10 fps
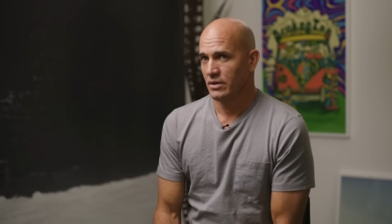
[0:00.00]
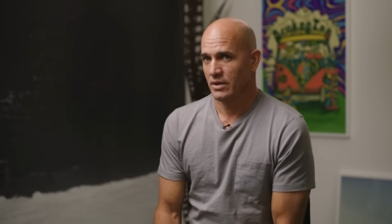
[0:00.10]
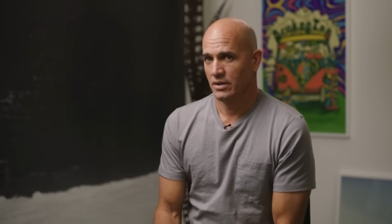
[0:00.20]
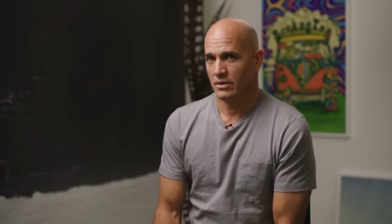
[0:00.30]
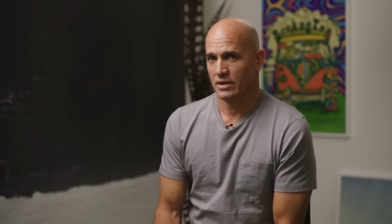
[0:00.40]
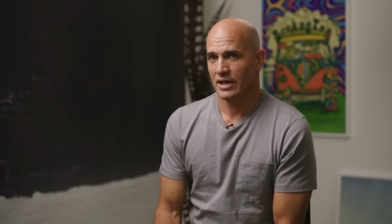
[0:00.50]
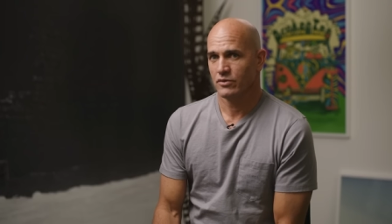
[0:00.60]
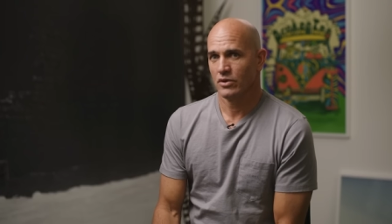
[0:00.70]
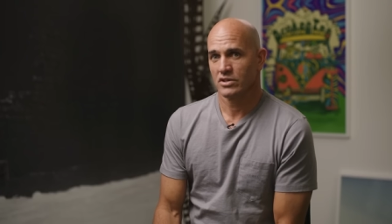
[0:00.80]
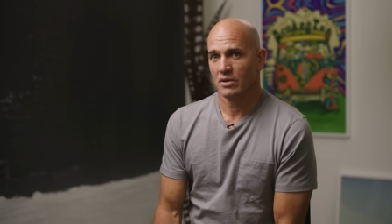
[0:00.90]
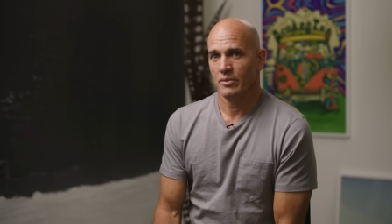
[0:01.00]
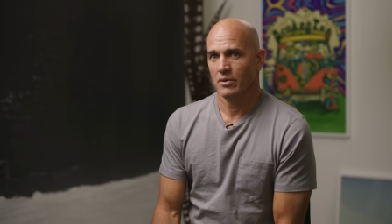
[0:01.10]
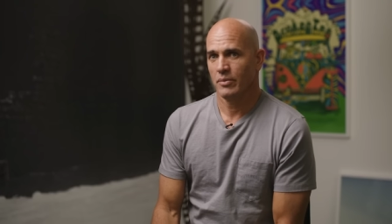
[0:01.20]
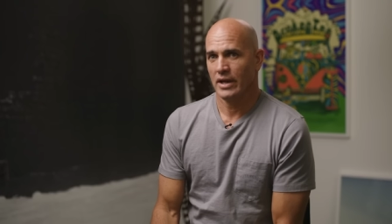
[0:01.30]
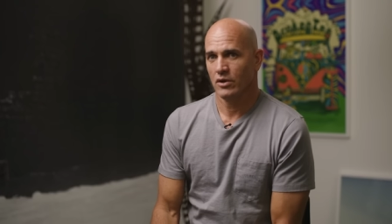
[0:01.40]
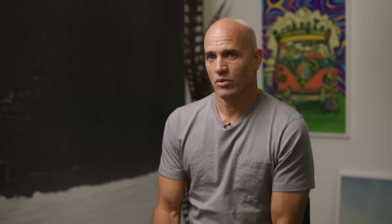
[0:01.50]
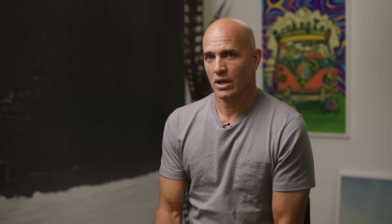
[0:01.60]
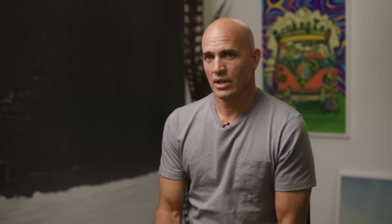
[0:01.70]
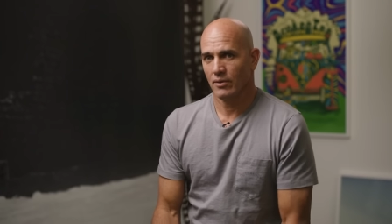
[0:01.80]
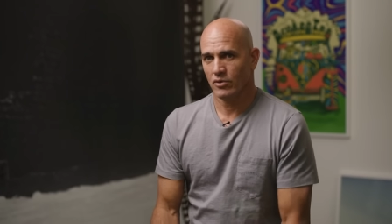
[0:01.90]
in the last few years, I've been in pain
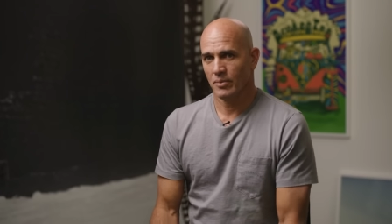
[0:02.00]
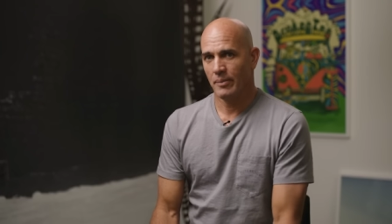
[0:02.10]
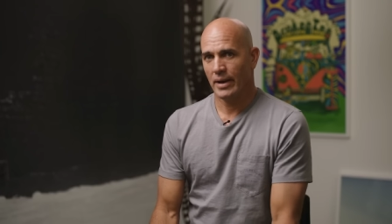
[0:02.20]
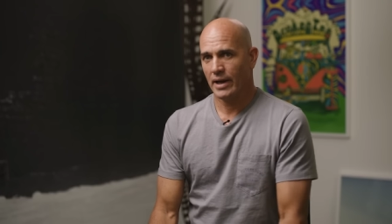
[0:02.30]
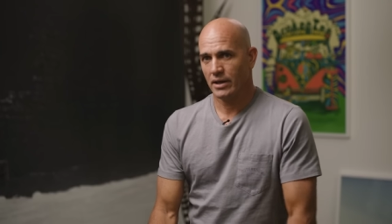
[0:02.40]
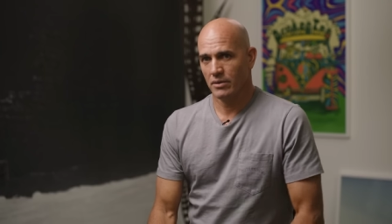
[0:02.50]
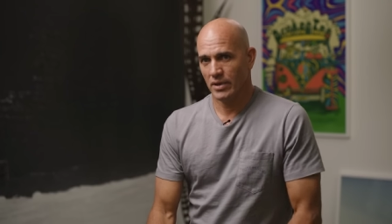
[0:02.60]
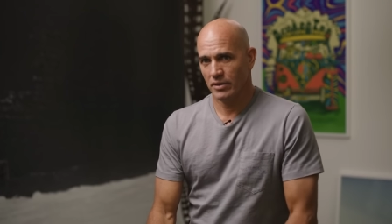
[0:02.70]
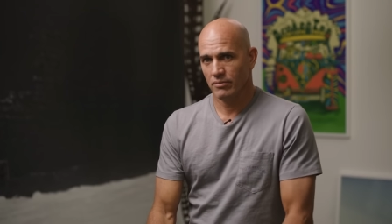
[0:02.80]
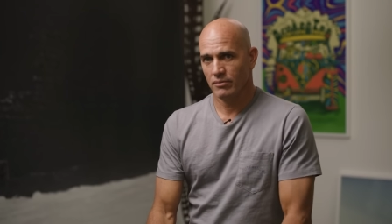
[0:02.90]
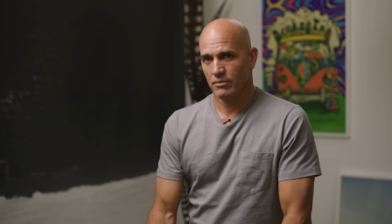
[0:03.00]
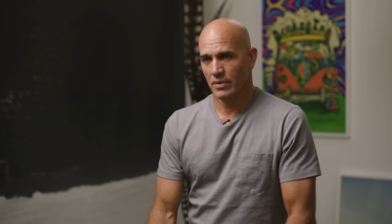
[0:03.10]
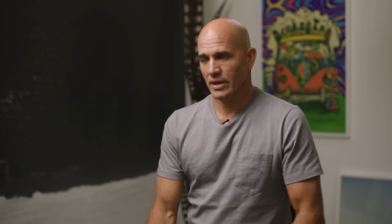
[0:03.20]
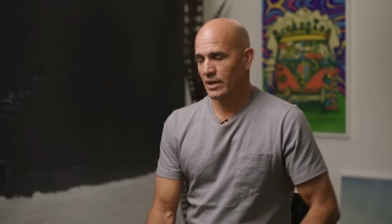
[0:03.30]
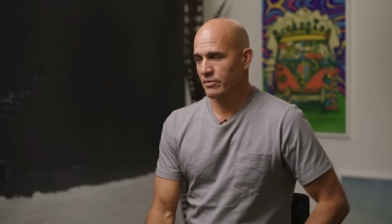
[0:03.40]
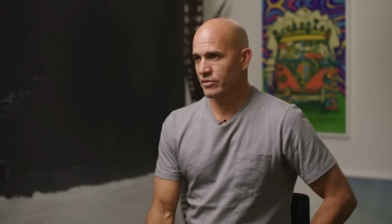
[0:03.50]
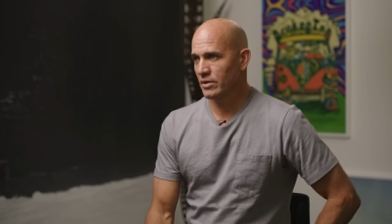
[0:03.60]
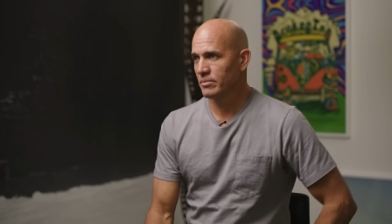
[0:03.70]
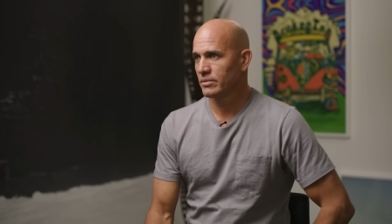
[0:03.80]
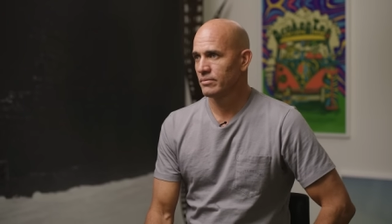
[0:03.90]
quite a lot with my back and my, my left
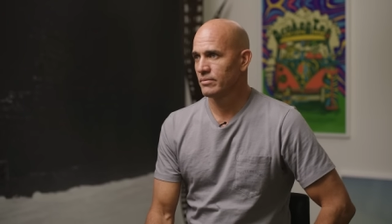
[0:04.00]
hip.